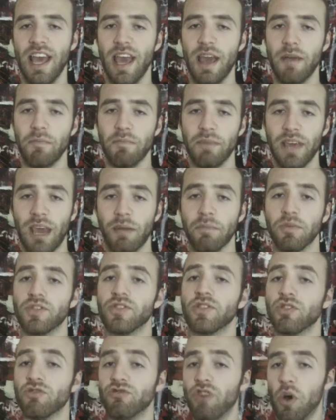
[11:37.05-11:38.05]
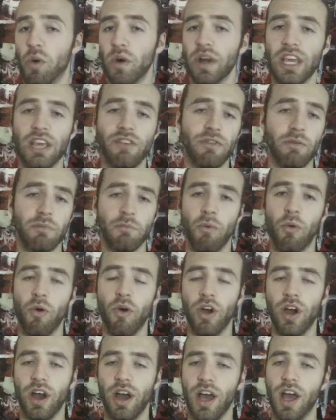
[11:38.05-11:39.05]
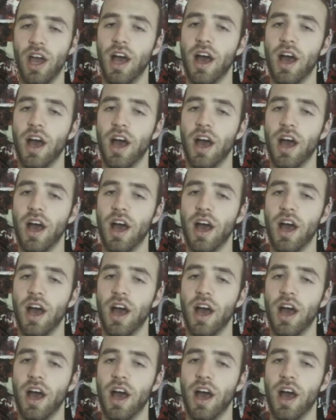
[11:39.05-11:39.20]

and be able to grow it even more.